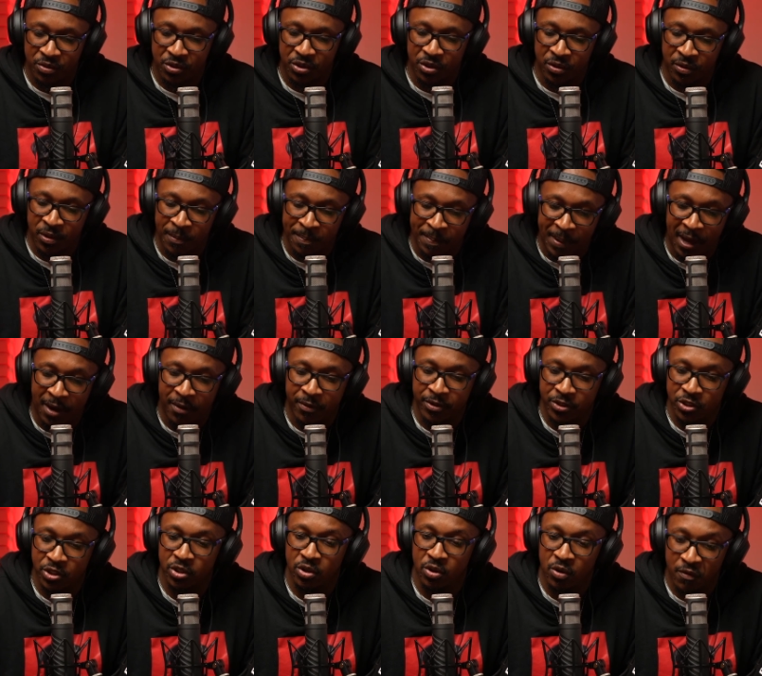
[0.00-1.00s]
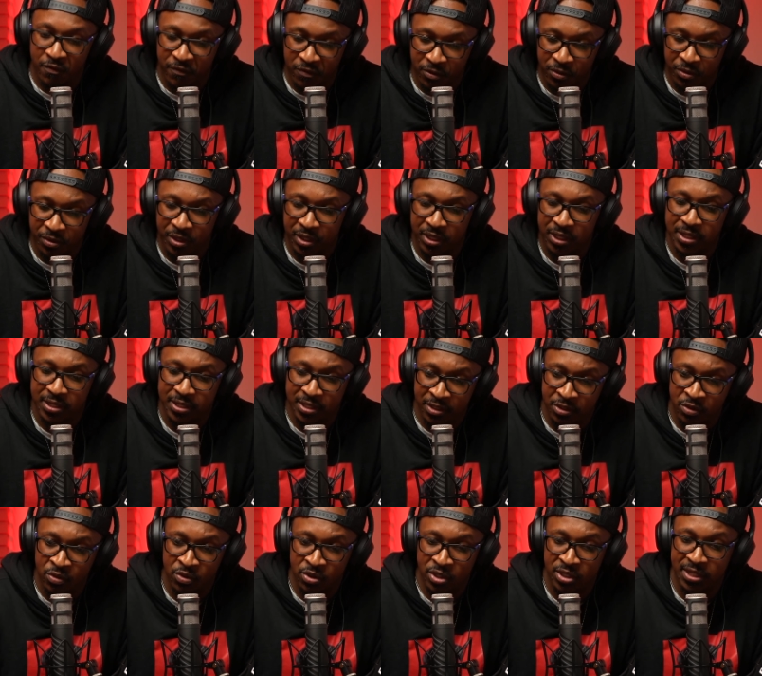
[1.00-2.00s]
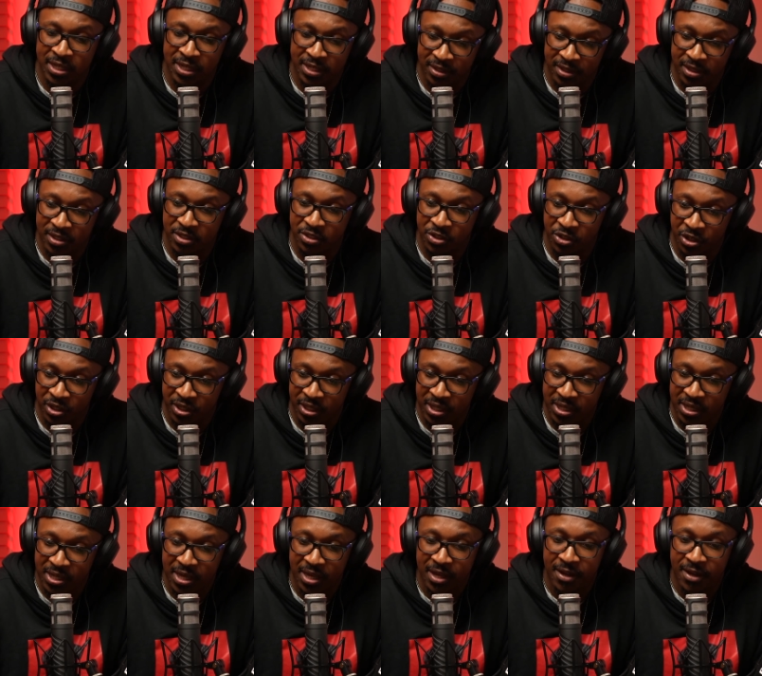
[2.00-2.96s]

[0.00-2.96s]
you know, empowered to go forward and continue to take this journey.